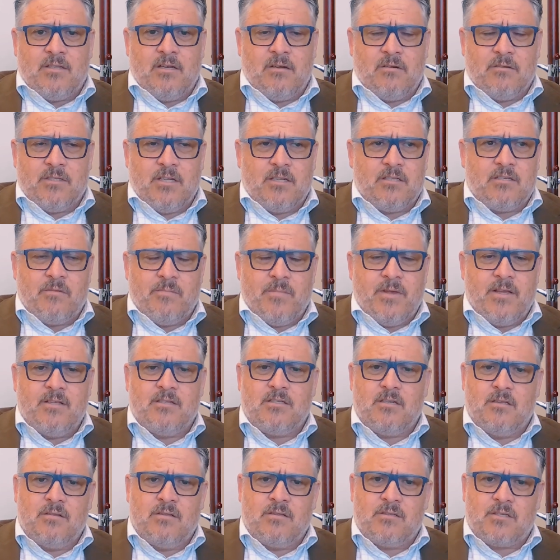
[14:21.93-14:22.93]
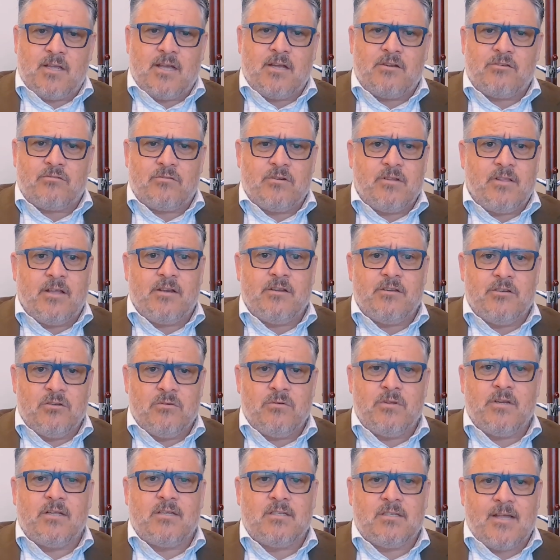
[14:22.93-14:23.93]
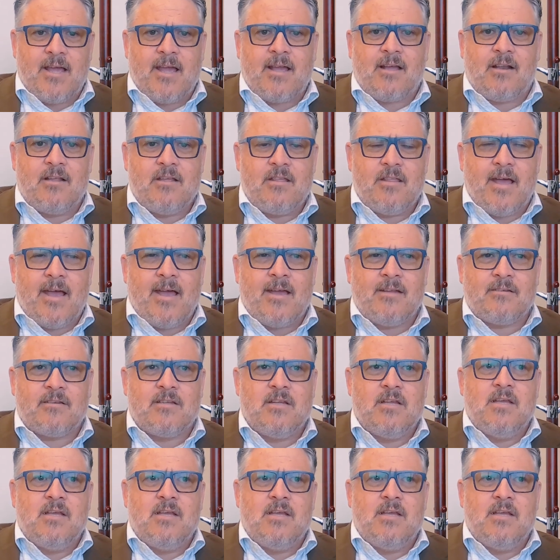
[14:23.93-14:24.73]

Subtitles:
there is SMEs in this country that are doing exactly that,